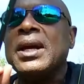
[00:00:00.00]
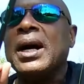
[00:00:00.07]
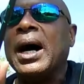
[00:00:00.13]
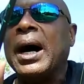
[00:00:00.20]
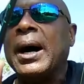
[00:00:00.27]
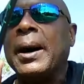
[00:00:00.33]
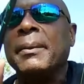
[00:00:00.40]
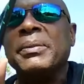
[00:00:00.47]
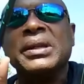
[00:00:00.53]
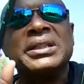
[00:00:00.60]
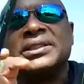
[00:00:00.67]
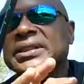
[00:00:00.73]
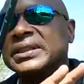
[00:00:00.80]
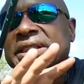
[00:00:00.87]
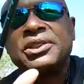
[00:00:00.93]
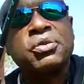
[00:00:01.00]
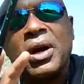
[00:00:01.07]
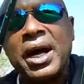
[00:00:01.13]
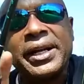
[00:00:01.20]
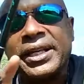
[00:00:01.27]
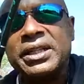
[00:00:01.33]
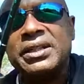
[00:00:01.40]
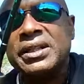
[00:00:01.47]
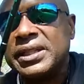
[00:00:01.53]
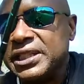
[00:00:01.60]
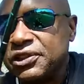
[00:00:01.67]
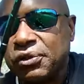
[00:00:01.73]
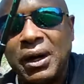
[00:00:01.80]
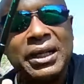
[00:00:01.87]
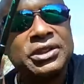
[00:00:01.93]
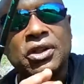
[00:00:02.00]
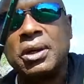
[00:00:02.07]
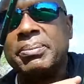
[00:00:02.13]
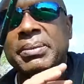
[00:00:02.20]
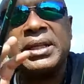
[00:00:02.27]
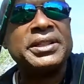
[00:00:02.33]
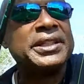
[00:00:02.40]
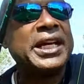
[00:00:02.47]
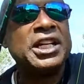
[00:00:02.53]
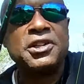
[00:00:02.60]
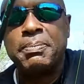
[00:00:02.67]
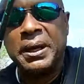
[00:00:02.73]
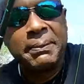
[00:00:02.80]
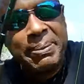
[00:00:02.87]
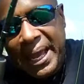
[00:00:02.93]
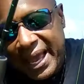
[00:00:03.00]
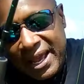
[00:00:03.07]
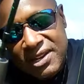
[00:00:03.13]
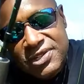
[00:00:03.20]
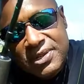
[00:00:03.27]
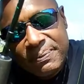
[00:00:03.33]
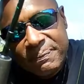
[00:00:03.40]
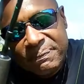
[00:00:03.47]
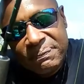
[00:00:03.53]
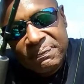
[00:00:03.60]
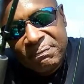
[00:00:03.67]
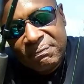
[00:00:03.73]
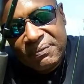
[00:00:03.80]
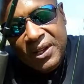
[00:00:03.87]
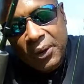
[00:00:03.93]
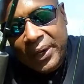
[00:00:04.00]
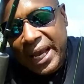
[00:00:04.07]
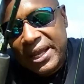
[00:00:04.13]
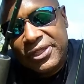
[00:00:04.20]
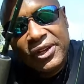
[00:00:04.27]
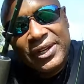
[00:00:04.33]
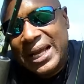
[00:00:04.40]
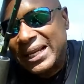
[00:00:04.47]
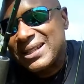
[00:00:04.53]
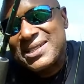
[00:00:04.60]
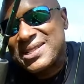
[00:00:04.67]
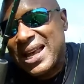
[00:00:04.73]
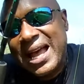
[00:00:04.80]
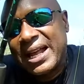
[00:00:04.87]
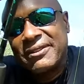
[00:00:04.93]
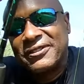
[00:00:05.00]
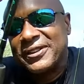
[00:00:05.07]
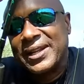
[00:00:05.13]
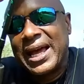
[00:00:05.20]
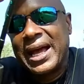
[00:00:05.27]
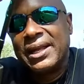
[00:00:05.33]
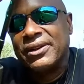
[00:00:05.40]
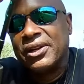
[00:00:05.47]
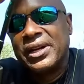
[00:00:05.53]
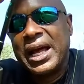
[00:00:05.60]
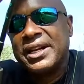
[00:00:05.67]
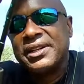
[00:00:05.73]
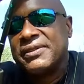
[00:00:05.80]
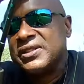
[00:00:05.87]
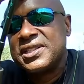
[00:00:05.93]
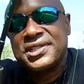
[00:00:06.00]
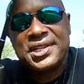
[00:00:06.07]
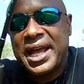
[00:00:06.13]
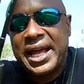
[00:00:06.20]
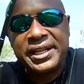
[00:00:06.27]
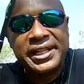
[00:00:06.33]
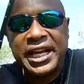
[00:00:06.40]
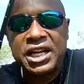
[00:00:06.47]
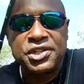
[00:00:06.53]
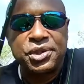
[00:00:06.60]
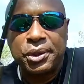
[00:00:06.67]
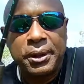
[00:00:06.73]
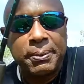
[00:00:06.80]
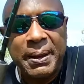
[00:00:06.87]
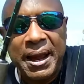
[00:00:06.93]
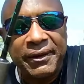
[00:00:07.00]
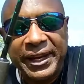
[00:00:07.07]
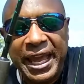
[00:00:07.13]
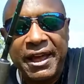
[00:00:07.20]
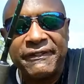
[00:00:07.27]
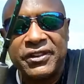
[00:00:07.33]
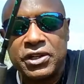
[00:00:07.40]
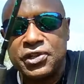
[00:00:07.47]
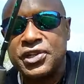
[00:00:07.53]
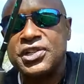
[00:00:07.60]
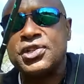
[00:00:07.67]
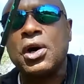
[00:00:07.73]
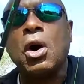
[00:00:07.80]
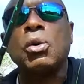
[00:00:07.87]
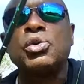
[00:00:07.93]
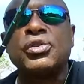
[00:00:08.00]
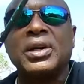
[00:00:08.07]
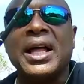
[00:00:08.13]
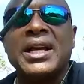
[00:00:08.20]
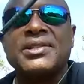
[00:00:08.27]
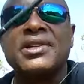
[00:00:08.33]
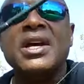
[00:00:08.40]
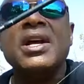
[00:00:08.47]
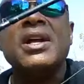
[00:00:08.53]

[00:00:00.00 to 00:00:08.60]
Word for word: Um, listen, this rod these rods aren't meant to catch big bass. Okay, they're not designed for that. They're not designed to catch 30 pound catfish. These are ultralights.